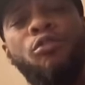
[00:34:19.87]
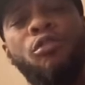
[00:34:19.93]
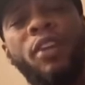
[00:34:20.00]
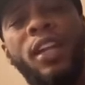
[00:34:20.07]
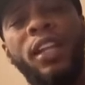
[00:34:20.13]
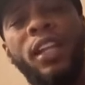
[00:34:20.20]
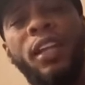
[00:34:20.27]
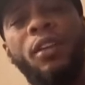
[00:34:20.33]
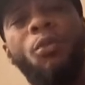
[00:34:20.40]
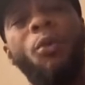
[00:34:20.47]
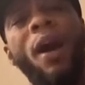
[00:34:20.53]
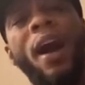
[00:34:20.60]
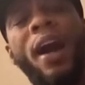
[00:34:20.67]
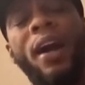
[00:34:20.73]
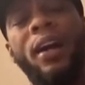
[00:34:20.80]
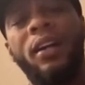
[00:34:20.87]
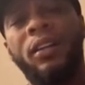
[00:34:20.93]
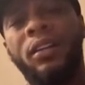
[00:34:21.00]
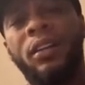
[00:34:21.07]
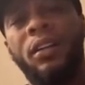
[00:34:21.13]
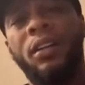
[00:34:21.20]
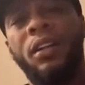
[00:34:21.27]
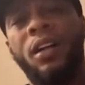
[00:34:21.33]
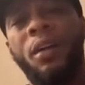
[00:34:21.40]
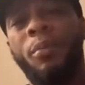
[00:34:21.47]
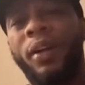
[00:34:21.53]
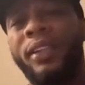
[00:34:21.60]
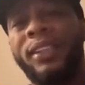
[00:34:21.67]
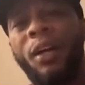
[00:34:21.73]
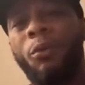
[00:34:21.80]
Really? Why?
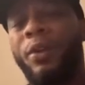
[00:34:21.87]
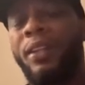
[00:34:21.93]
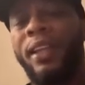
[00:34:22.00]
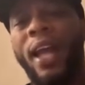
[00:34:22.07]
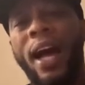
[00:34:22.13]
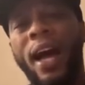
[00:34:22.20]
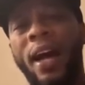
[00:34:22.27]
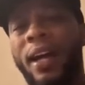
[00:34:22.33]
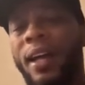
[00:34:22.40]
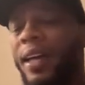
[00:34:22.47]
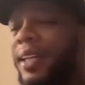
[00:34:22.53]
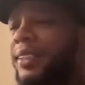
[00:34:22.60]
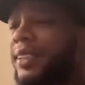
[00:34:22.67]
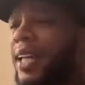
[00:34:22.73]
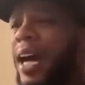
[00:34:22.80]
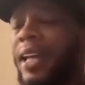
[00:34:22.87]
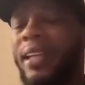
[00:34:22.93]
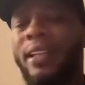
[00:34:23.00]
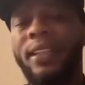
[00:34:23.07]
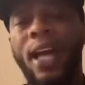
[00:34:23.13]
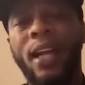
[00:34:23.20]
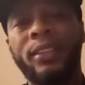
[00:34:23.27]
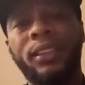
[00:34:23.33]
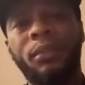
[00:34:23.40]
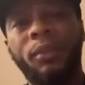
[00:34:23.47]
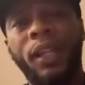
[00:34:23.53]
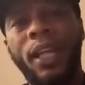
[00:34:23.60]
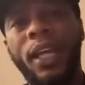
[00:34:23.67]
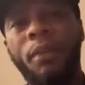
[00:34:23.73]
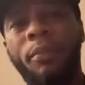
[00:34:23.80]
Because I wouldn't lie and say I didn't knock
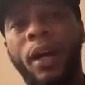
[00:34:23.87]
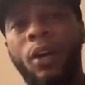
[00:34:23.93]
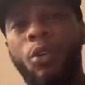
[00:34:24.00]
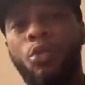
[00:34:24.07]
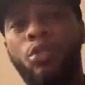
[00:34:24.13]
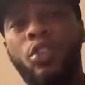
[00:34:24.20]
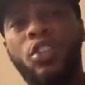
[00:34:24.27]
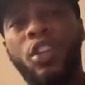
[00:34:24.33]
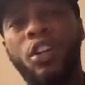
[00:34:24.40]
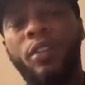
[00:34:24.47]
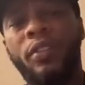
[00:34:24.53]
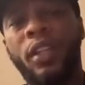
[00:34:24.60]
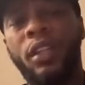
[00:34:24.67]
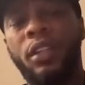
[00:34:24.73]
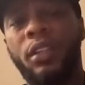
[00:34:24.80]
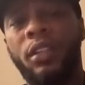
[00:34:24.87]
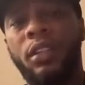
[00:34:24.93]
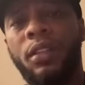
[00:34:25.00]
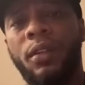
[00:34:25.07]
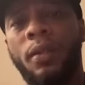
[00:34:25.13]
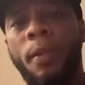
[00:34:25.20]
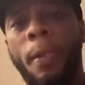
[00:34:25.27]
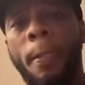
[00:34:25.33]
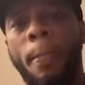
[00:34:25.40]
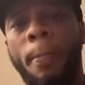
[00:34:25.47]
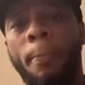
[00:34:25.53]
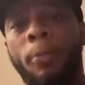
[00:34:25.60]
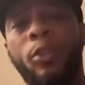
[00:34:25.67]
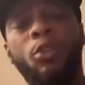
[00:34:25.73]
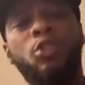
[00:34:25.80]
some lame out who deserved it?
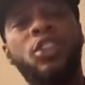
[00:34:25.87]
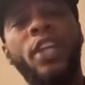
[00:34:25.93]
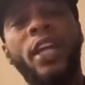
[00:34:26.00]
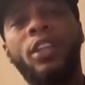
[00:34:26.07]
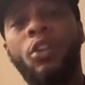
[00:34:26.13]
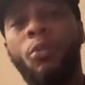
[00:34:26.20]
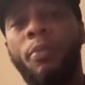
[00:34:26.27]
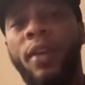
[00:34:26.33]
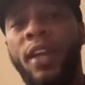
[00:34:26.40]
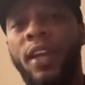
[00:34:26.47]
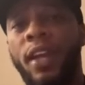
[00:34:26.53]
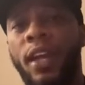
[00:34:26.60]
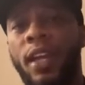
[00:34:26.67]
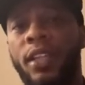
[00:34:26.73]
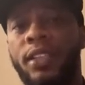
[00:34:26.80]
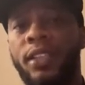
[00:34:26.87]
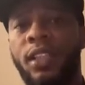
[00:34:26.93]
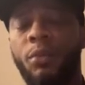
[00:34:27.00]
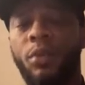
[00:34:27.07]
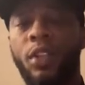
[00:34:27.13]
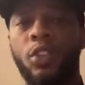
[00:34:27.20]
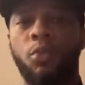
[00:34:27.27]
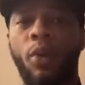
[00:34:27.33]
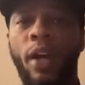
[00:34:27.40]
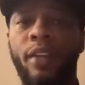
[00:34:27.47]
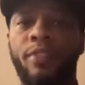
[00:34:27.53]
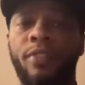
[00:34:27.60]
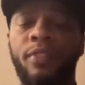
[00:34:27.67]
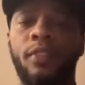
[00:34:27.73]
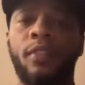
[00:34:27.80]
You don't shake no man's hand to sleep with his
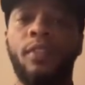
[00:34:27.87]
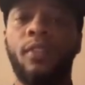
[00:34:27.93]
wife.